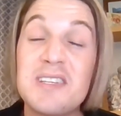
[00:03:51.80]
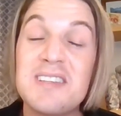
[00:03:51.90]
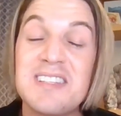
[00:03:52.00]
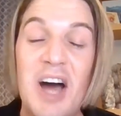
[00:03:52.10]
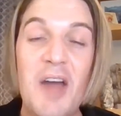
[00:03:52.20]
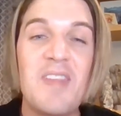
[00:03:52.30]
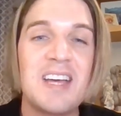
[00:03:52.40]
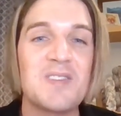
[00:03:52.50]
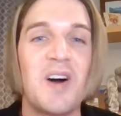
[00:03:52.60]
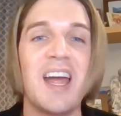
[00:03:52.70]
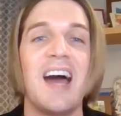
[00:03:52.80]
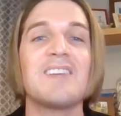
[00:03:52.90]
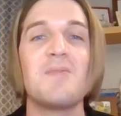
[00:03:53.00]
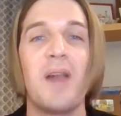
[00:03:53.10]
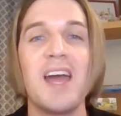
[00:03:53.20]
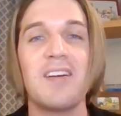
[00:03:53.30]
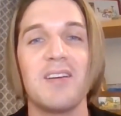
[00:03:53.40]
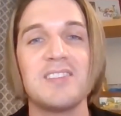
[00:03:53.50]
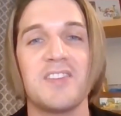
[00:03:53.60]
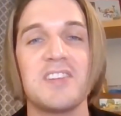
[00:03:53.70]
of the time. That's why I have to play
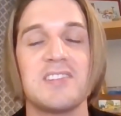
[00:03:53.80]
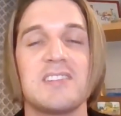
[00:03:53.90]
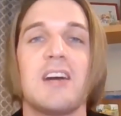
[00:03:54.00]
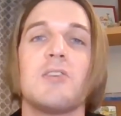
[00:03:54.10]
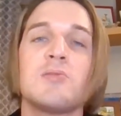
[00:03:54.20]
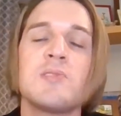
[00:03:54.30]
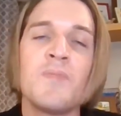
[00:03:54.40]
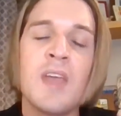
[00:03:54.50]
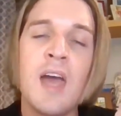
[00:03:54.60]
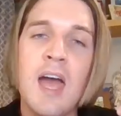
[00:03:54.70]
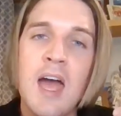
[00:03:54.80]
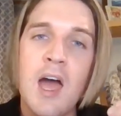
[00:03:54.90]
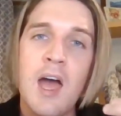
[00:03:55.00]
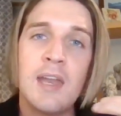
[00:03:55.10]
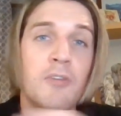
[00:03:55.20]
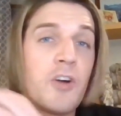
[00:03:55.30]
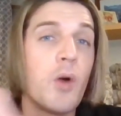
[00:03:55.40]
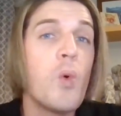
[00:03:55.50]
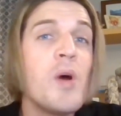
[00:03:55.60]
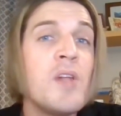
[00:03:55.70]
around with different styles. Now,
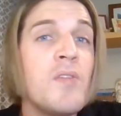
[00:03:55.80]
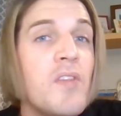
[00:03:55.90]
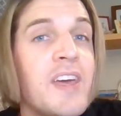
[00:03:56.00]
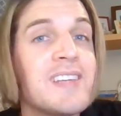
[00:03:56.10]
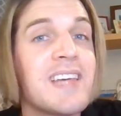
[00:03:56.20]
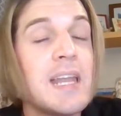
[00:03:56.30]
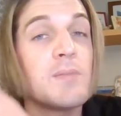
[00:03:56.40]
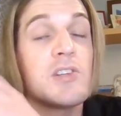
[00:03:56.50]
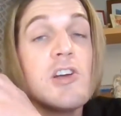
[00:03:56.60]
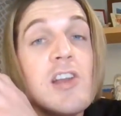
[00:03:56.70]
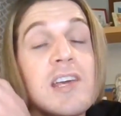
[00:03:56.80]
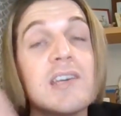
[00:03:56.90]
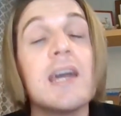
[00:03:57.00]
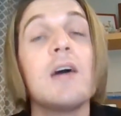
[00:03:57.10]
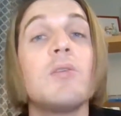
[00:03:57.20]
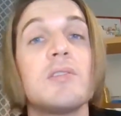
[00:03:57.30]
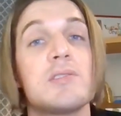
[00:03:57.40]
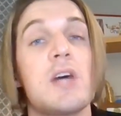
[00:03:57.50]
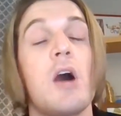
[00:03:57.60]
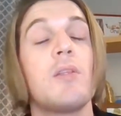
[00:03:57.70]
for a woman, this can absolutely kill the
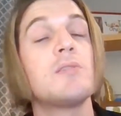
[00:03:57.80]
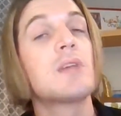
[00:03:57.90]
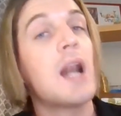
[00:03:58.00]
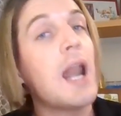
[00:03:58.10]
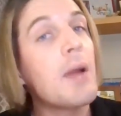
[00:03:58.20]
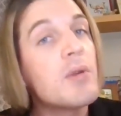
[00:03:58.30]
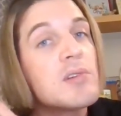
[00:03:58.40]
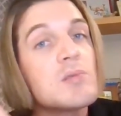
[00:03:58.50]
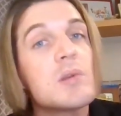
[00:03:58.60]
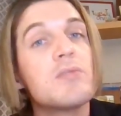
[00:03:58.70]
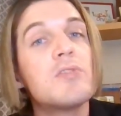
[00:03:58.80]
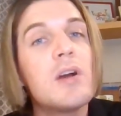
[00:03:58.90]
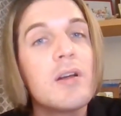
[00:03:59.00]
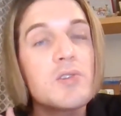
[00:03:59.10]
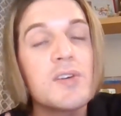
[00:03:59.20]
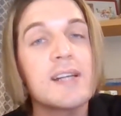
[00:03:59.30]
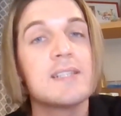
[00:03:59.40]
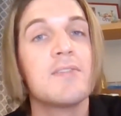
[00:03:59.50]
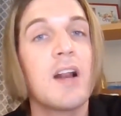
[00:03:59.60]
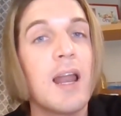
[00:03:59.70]
style. Those glamorous, sort of real attractive,